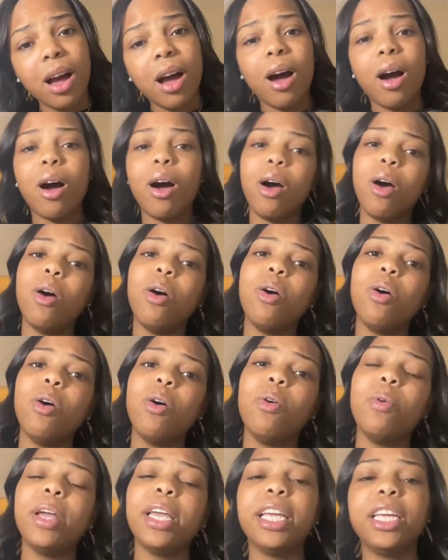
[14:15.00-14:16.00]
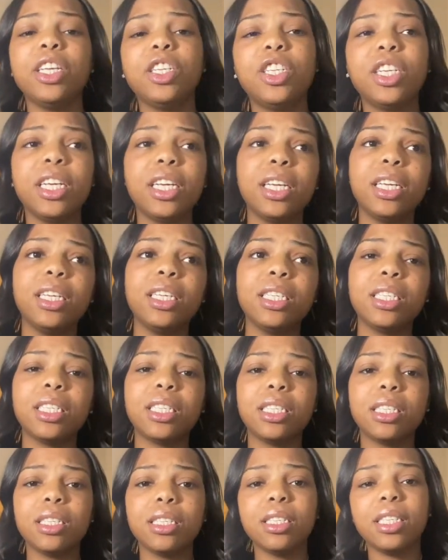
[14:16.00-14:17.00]
Oh, he
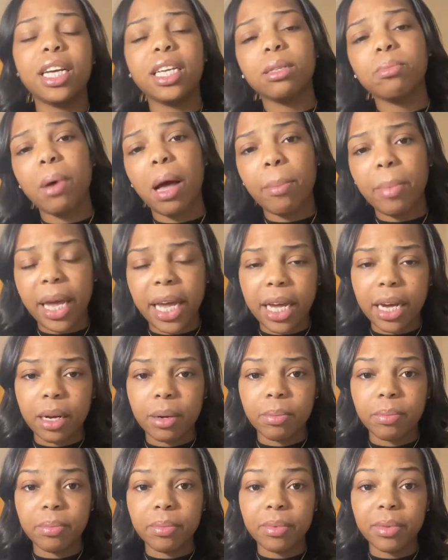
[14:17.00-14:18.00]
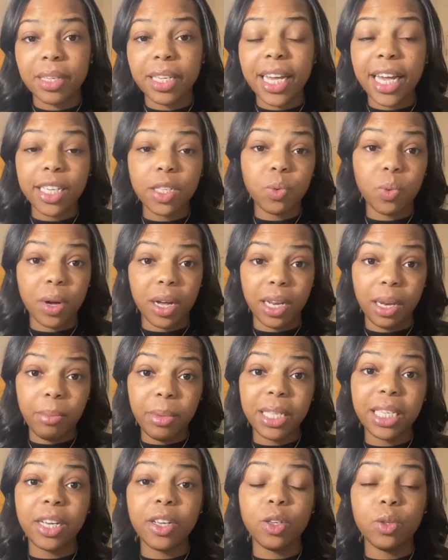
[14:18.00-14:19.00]
just does my makeup. Guess what? Let me
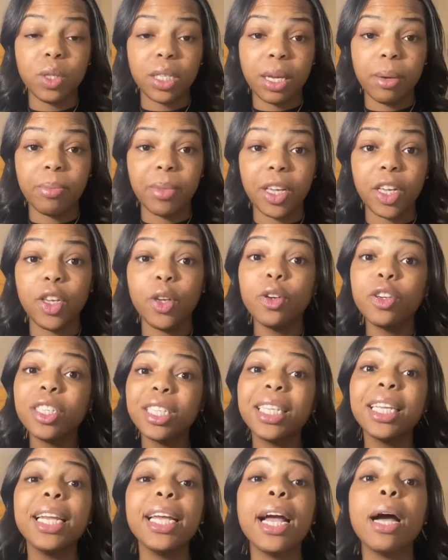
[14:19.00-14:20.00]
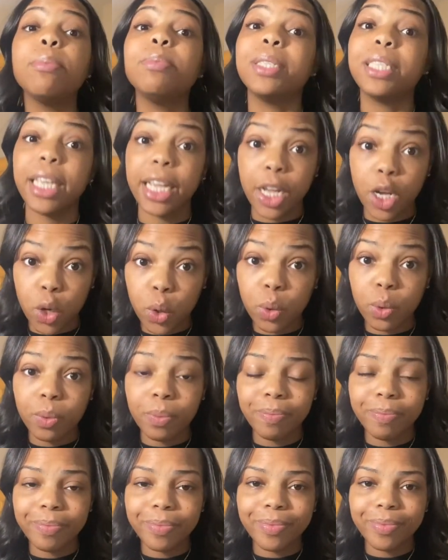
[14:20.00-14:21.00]
tell you something. You're sitting up single
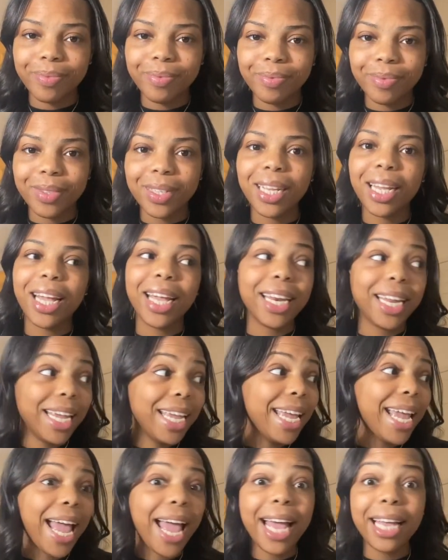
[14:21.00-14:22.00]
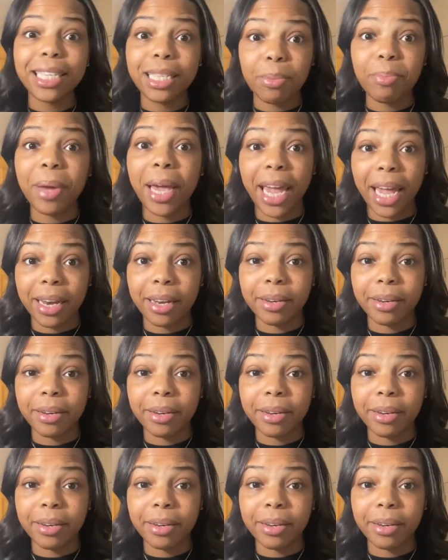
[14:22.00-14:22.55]
and he has a man.